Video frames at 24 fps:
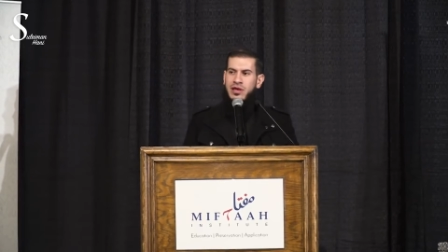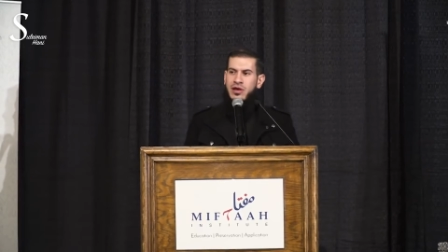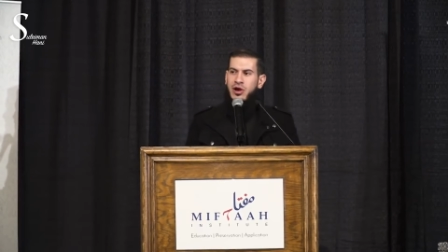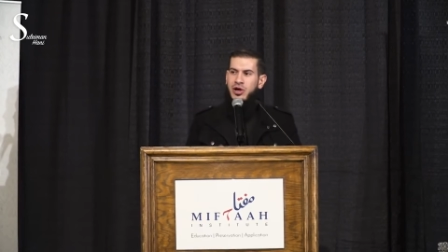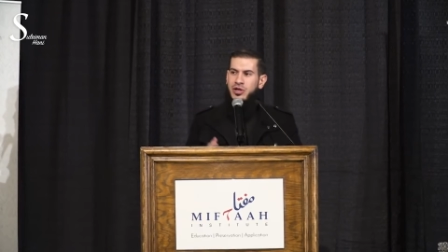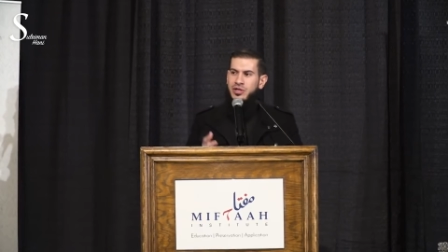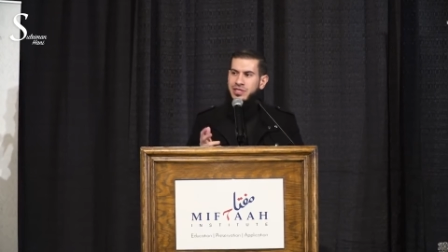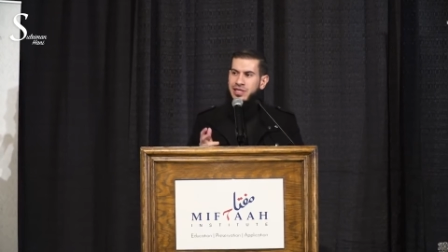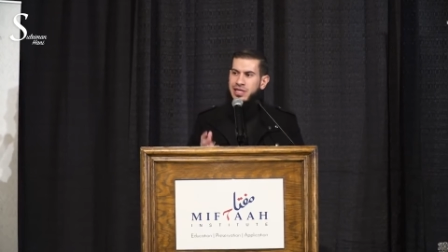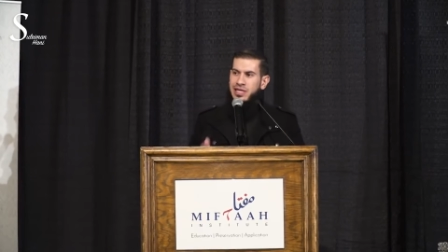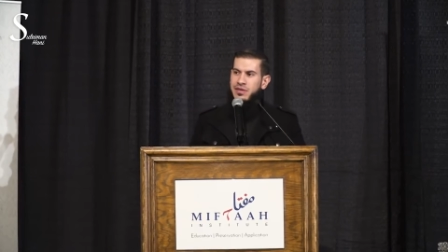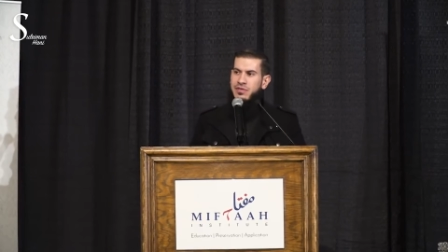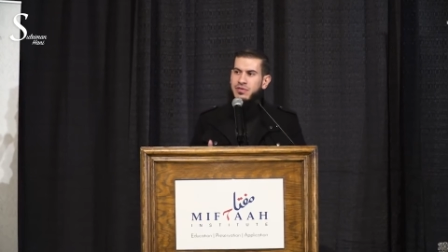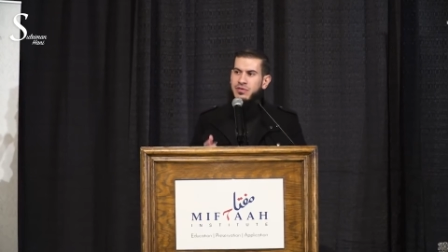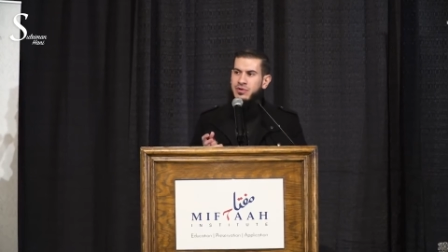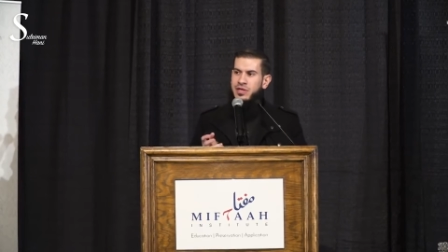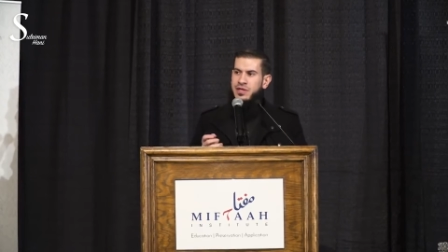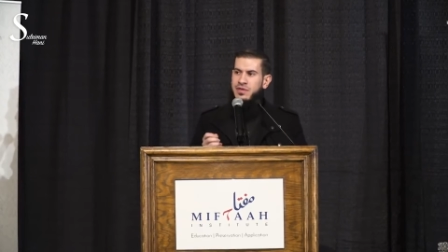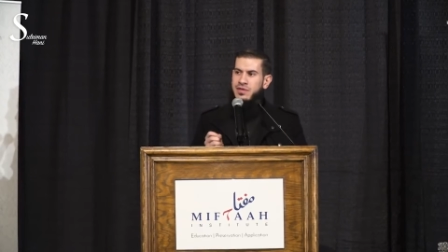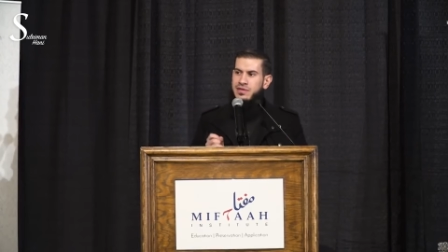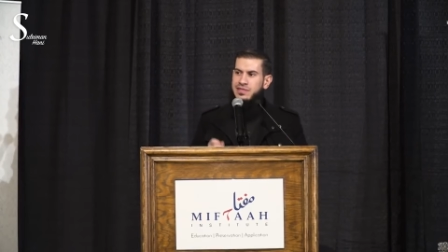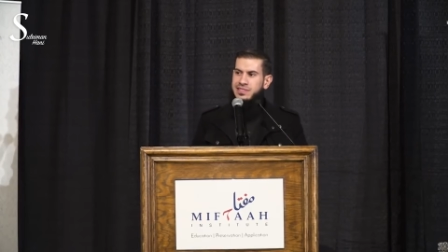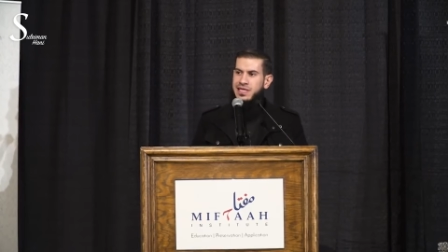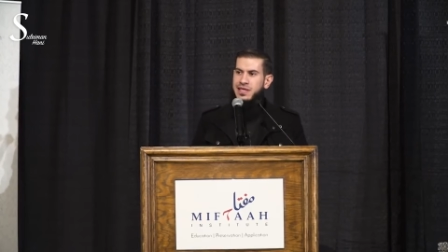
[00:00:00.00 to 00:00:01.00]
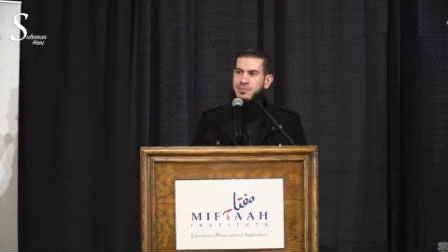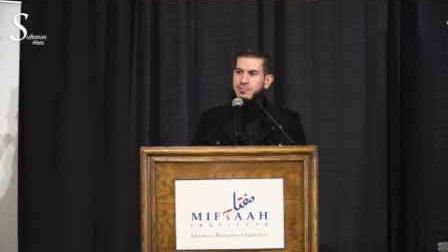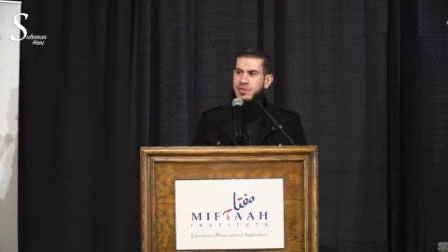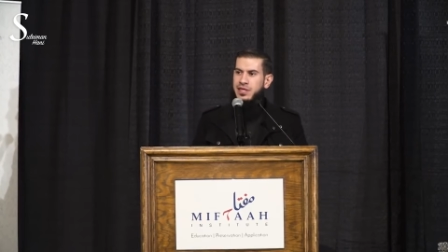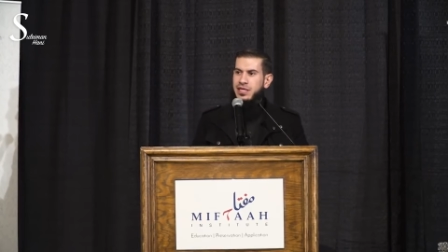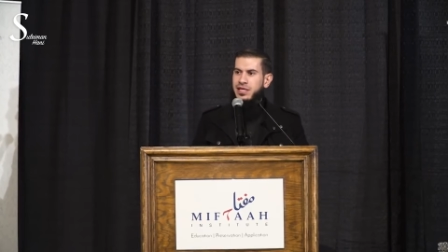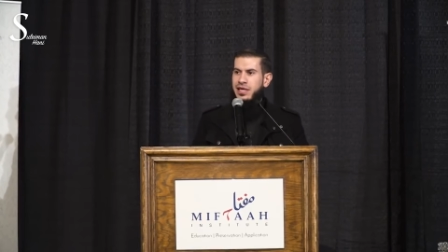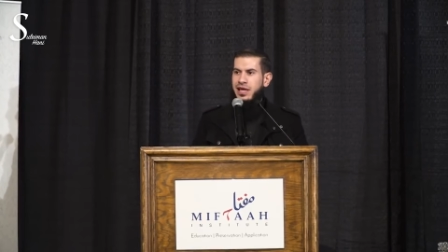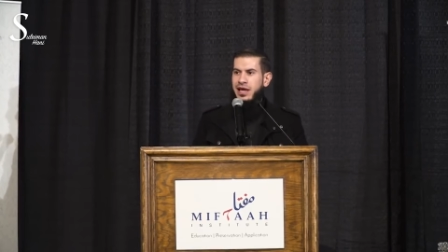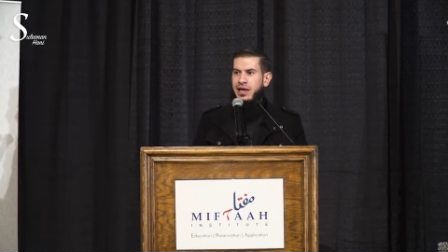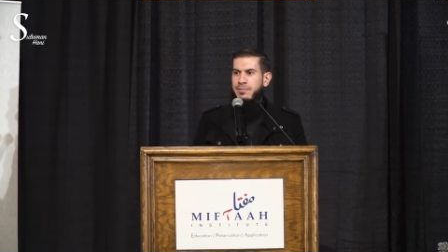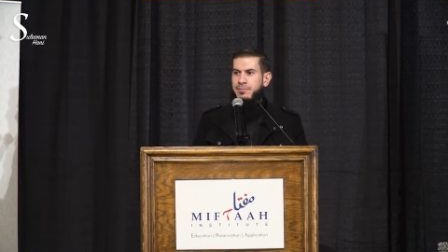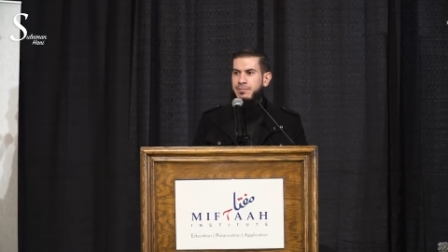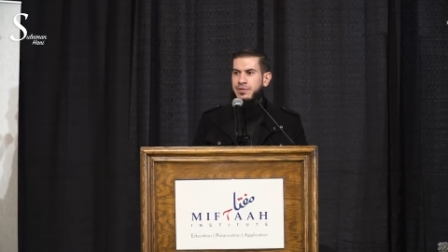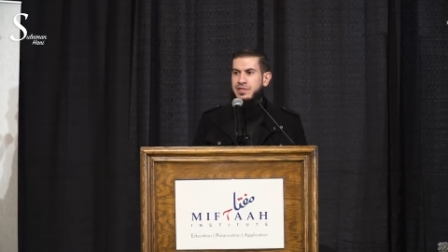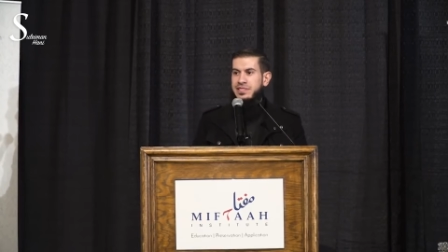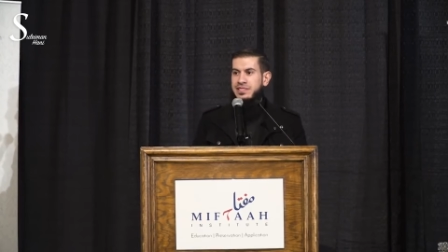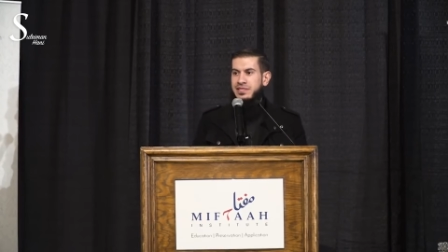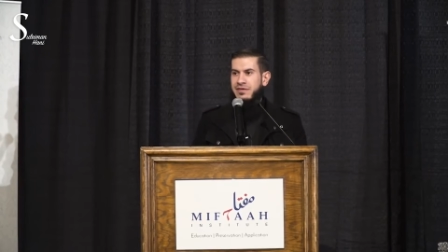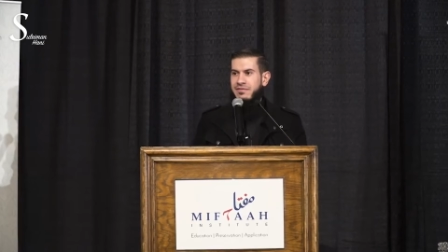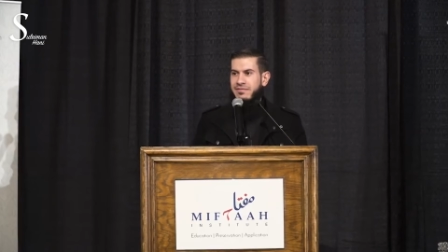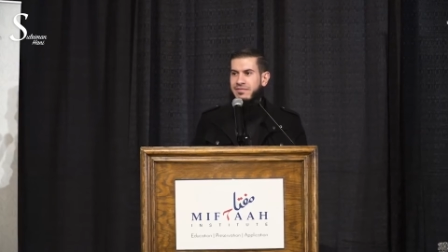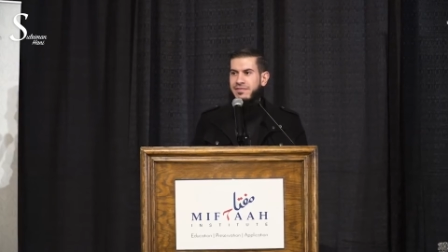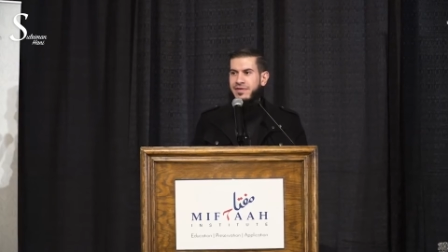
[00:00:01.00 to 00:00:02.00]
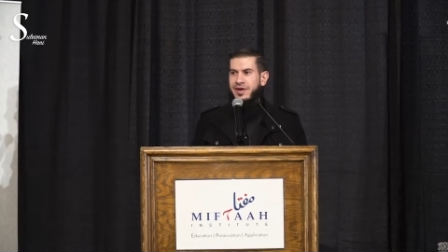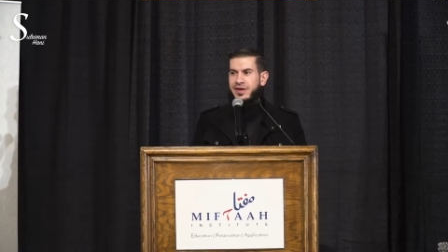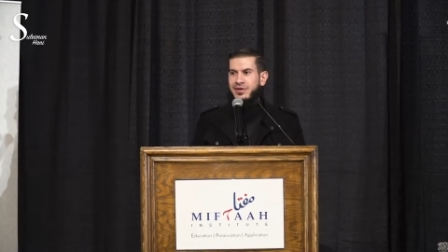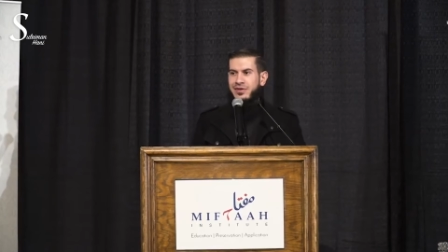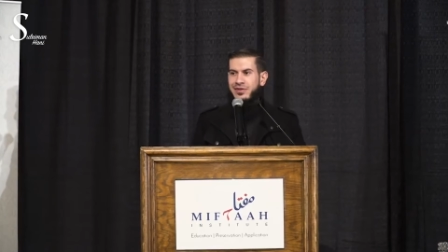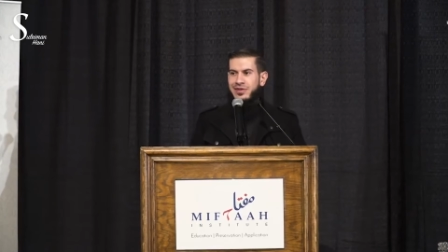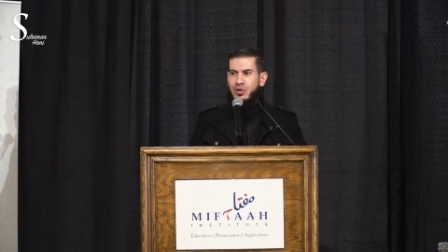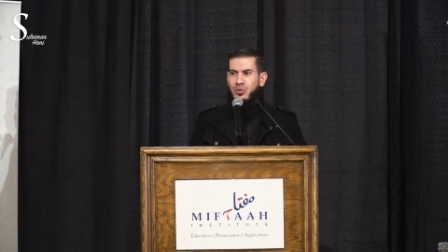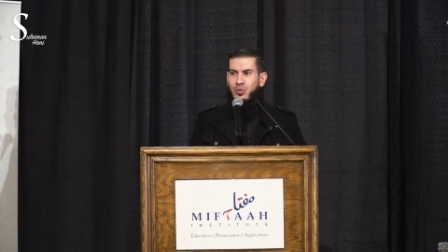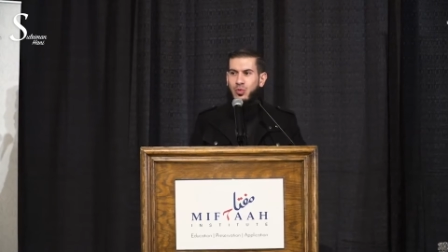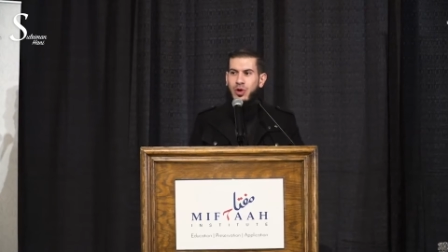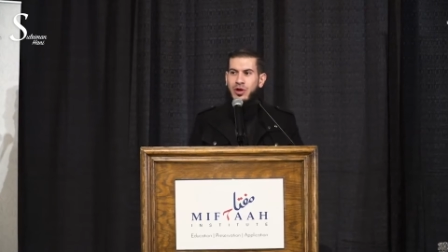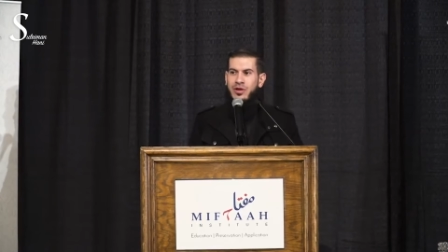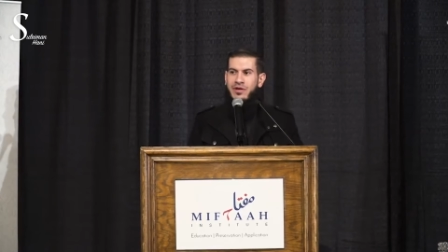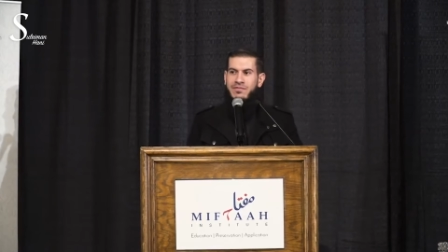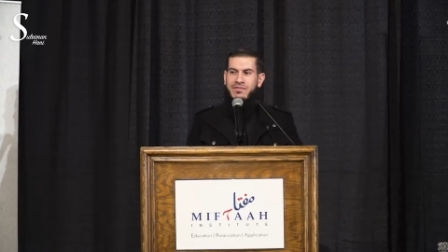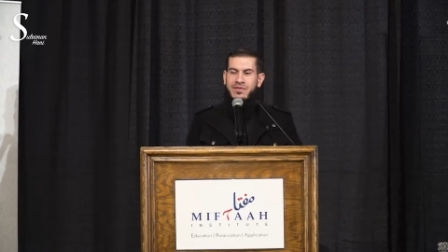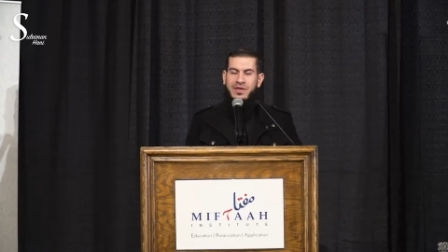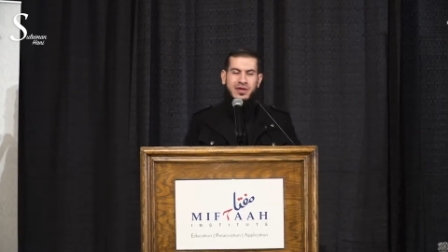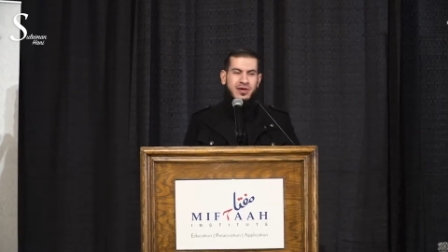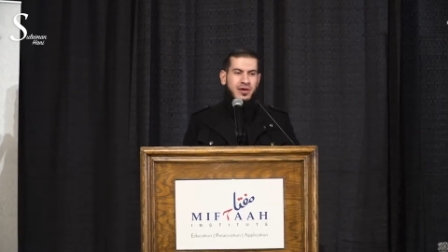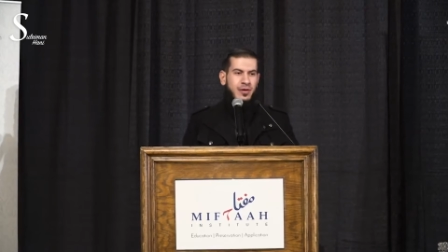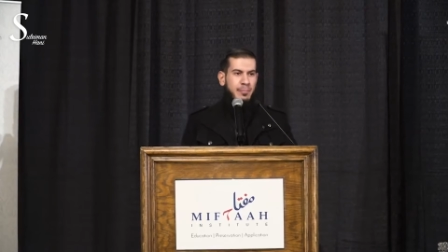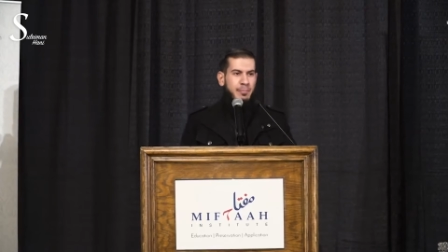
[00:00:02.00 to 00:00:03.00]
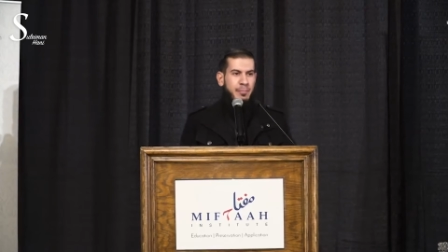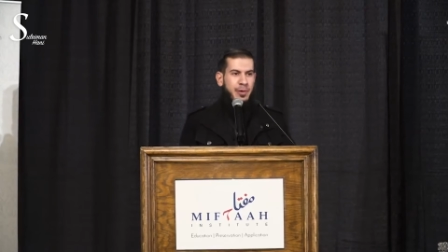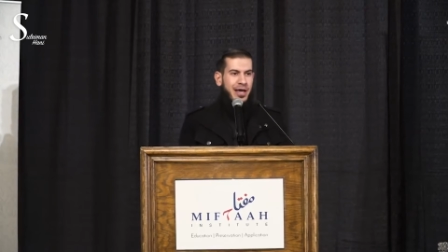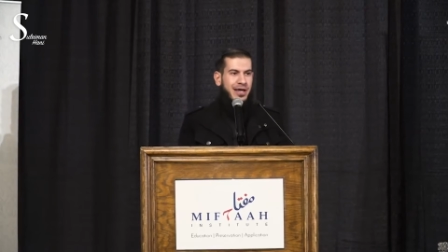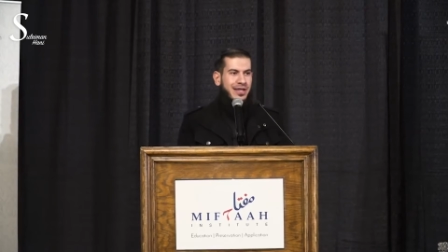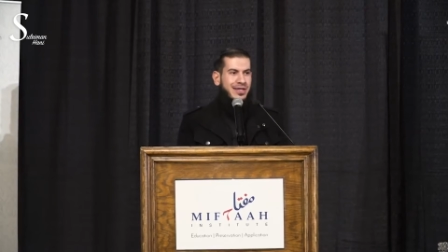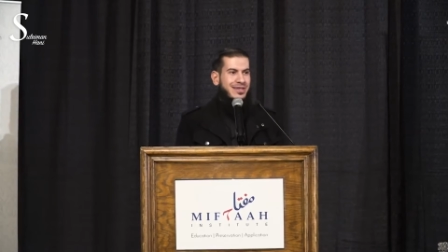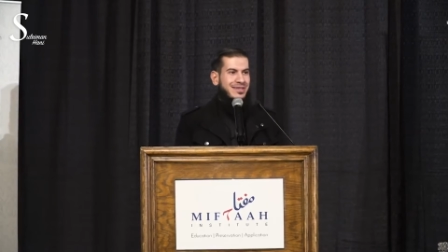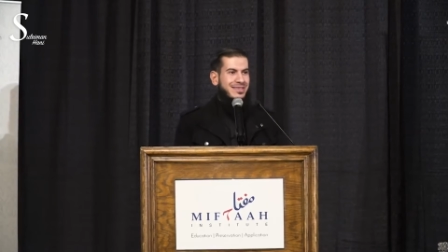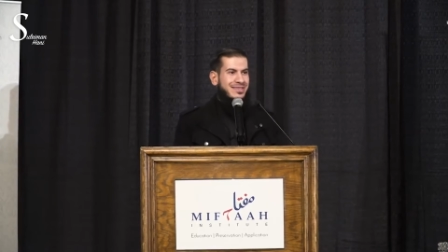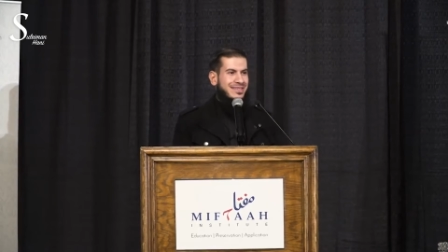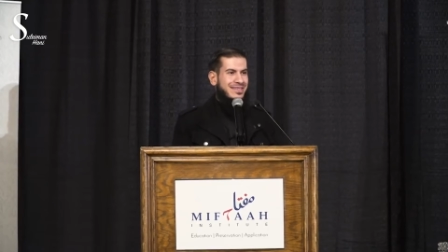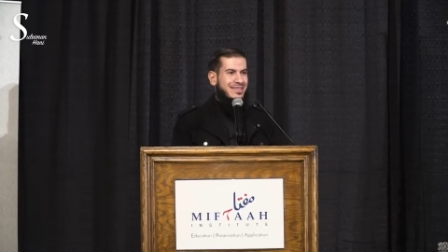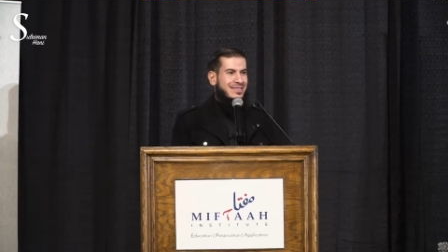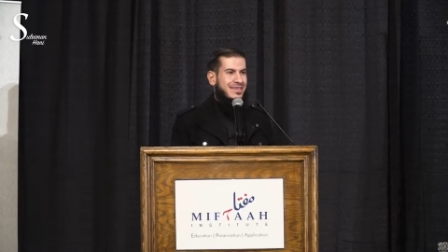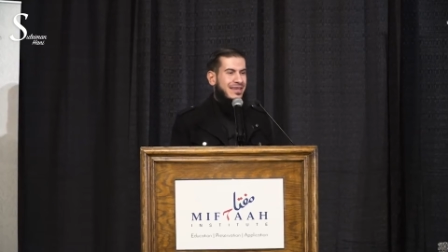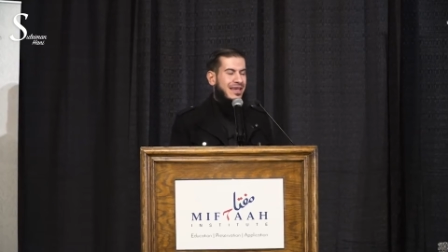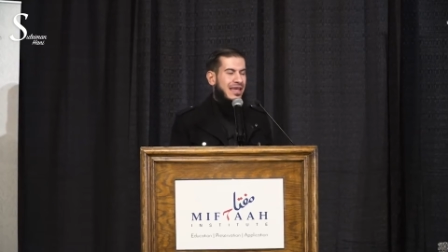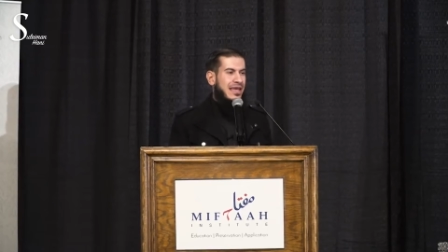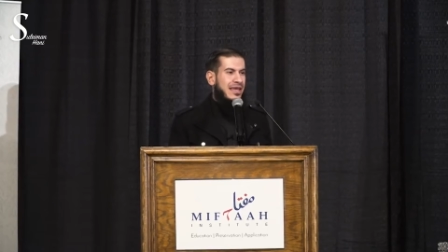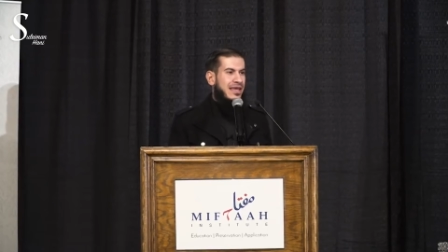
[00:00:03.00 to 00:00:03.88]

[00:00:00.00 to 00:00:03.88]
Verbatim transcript: On day three, the same thing happens. And finally, one of the companions,